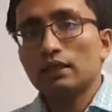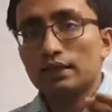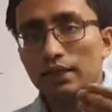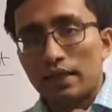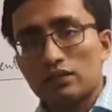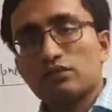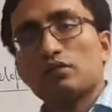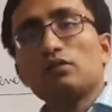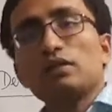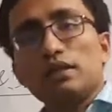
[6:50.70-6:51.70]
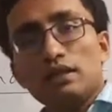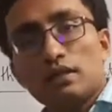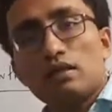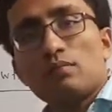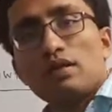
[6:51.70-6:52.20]
the national
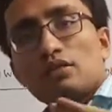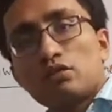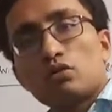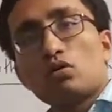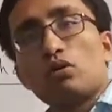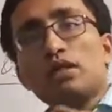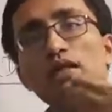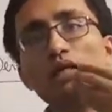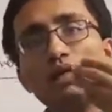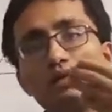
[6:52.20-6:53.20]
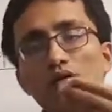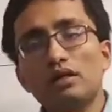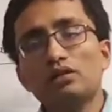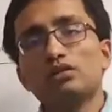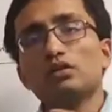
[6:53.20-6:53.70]
income is growing in
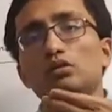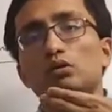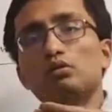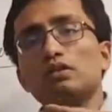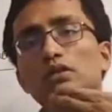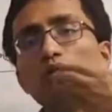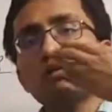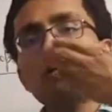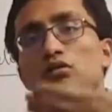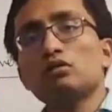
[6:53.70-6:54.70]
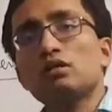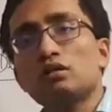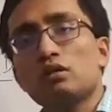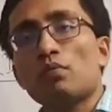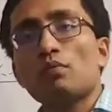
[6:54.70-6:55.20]
relation to the growth
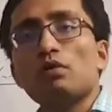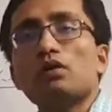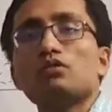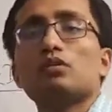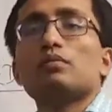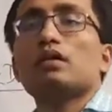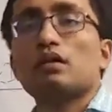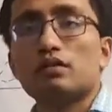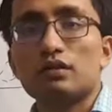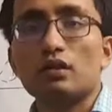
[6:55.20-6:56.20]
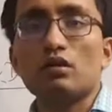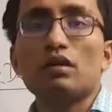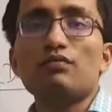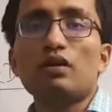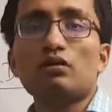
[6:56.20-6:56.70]
in the population of the country.
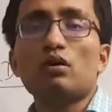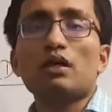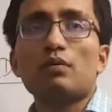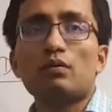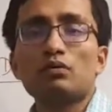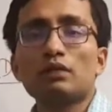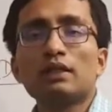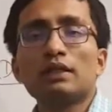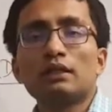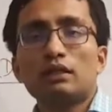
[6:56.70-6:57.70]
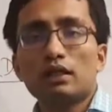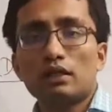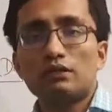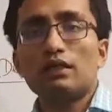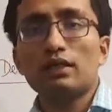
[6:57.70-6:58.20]
Now, if I talk about the
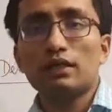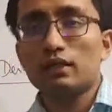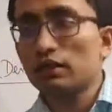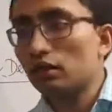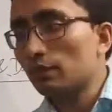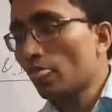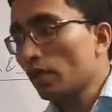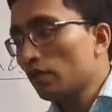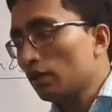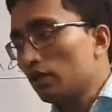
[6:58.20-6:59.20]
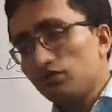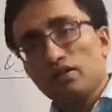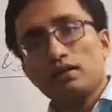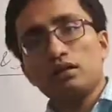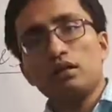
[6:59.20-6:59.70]
country like India,
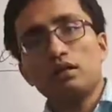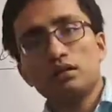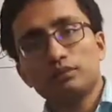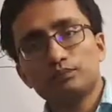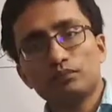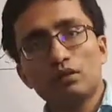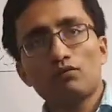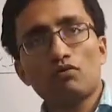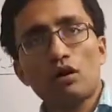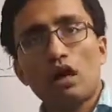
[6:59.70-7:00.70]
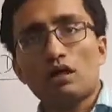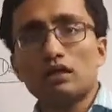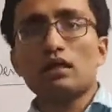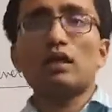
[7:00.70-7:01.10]
even for other